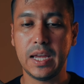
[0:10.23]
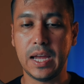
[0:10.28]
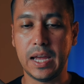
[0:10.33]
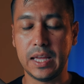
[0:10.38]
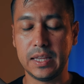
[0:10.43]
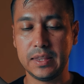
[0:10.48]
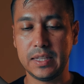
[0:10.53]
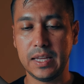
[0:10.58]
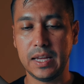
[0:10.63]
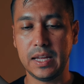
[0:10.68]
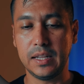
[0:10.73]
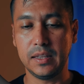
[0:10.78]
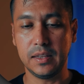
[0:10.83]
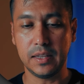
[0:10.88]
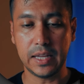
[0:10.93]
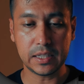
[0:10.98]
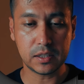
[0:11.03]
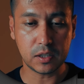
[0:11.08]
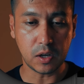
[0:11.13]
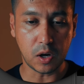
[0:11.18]
and then
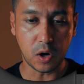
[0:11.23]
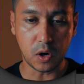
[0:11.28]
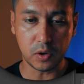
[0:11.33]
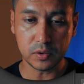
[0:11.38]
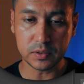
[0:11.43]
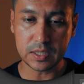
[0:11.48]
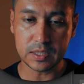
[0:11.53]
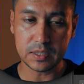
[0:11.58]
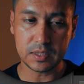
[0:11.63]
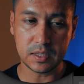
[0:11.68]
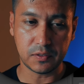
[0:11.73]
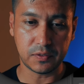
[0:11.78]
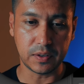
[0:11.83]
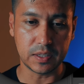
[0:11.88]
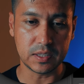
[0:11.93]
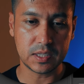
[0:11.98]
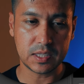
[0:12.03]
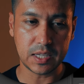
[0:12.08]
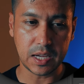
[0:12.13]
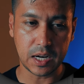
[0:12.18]
linked all these
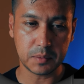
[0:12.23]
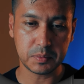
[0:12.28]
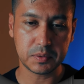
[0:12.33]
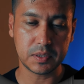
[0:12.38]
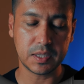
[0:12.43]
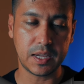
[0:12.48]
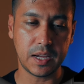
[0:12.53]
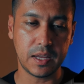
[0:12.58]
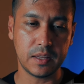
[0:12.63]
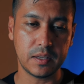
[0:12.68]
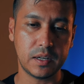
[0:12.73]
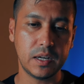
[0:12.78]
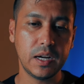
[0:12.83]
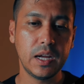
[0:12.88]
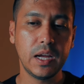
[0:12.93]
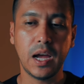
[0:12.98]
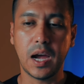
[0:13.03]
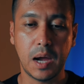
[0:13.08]
different setups together.